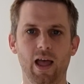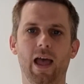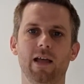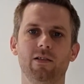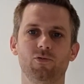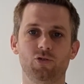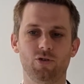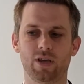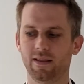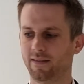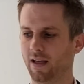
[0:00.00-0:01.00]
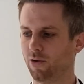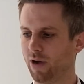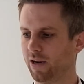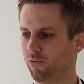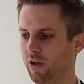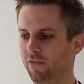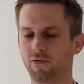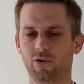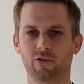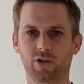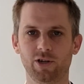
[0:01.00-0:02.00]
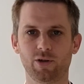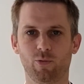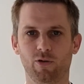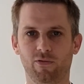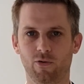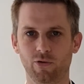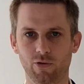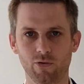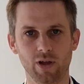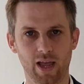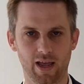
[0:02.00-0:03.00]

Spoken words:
And you can tell right away for such a portfolio,